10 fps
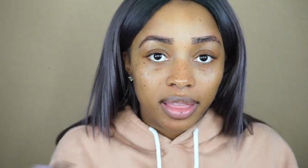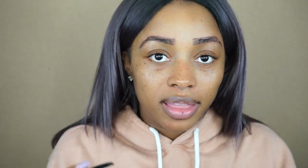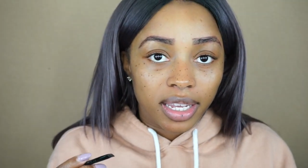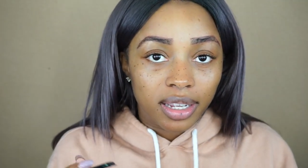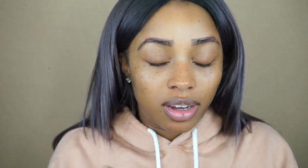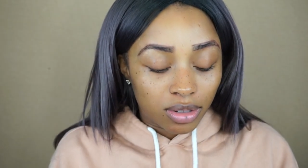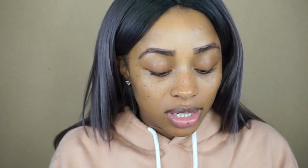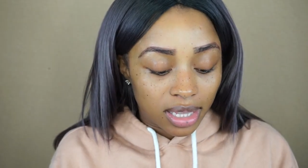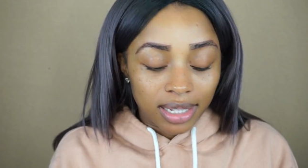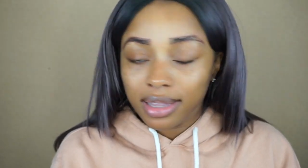There you go.
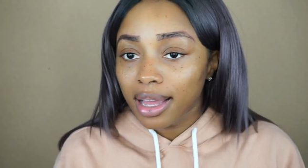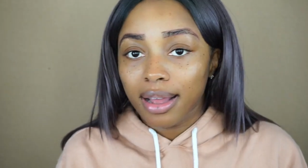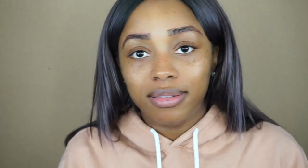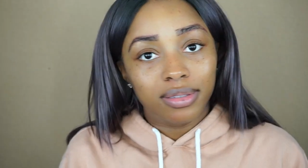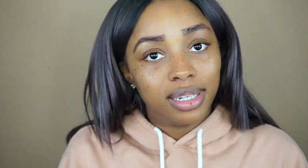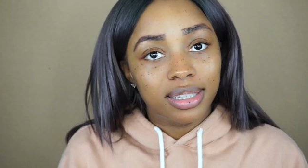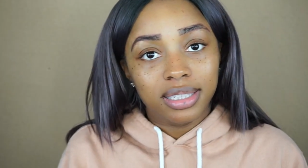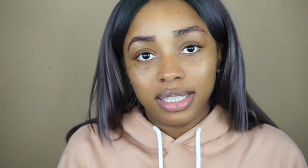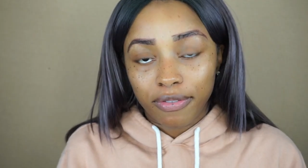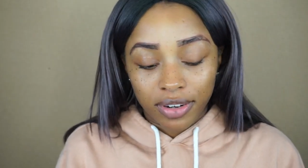See, look at that. Look at
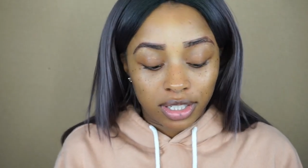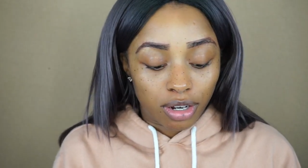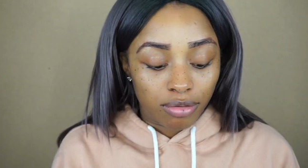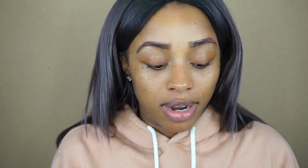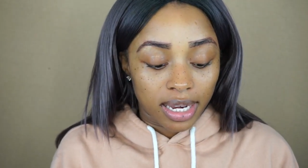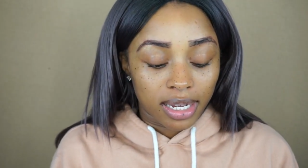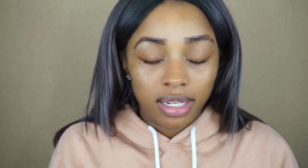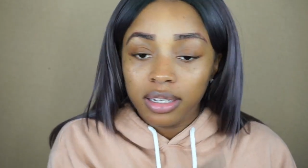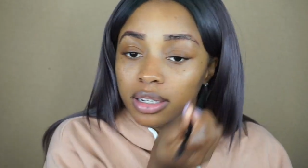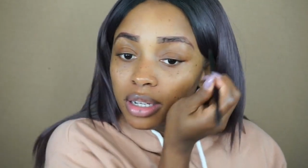the difference
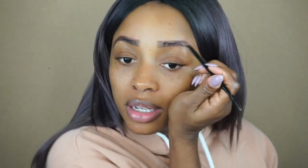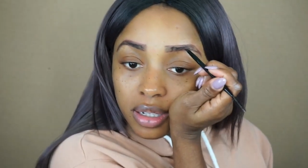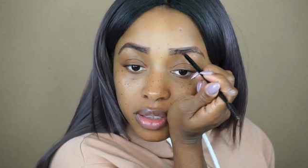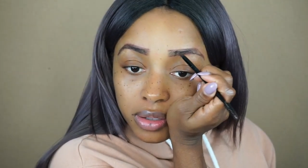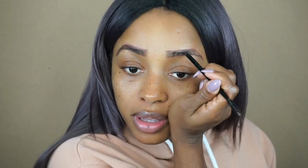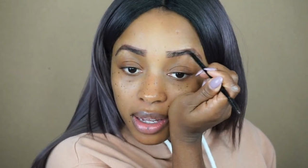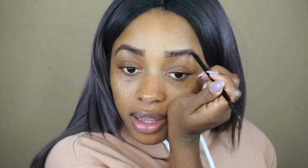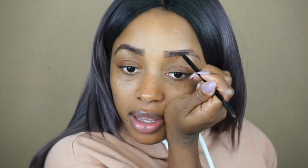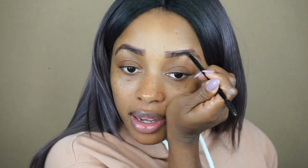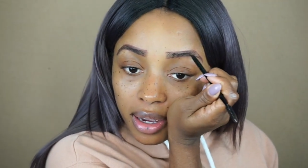already. Do the
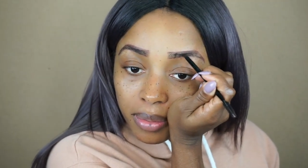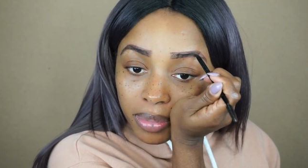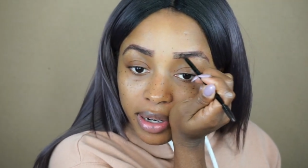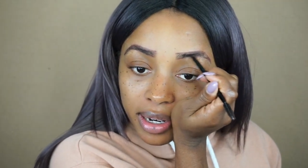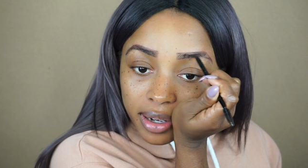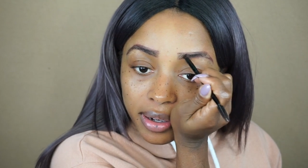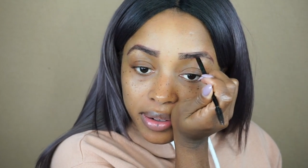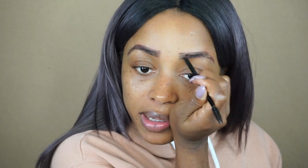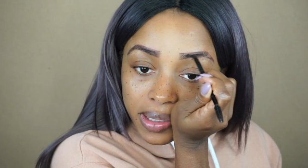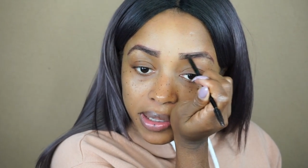other
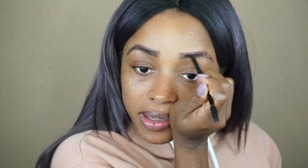eyebrow.